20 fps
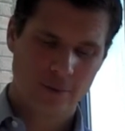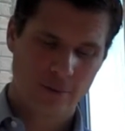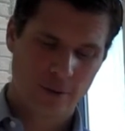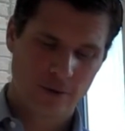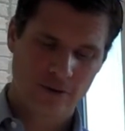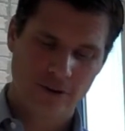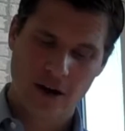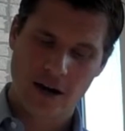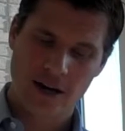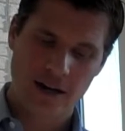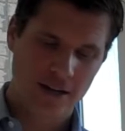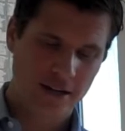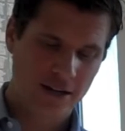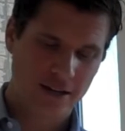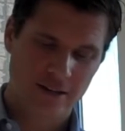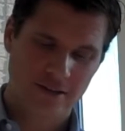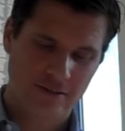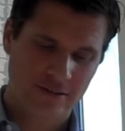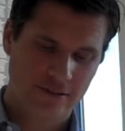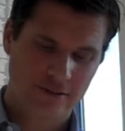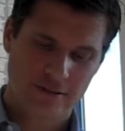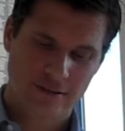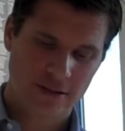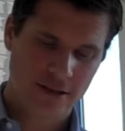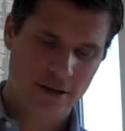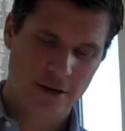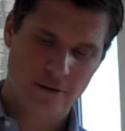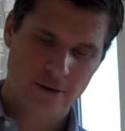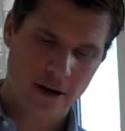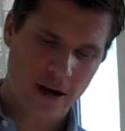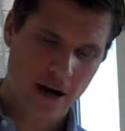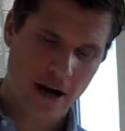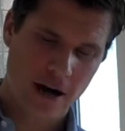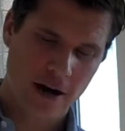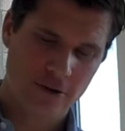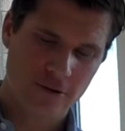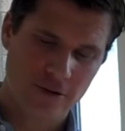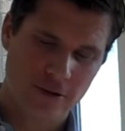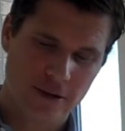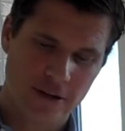We're talking it's
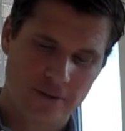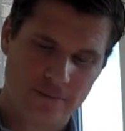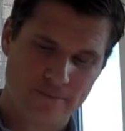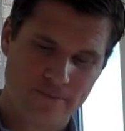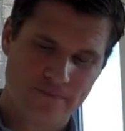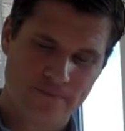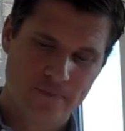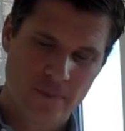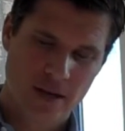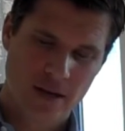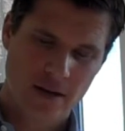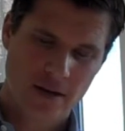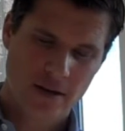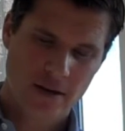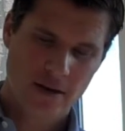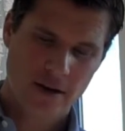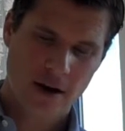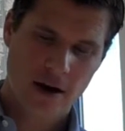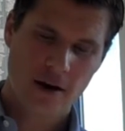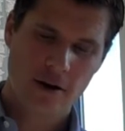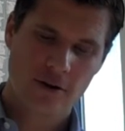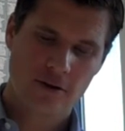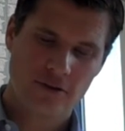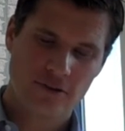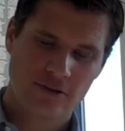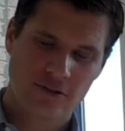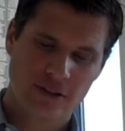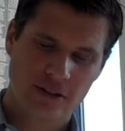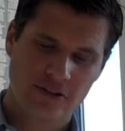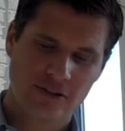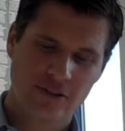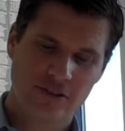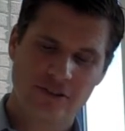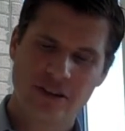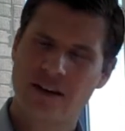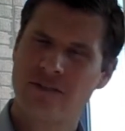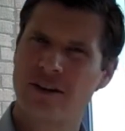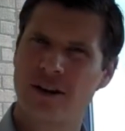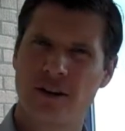167,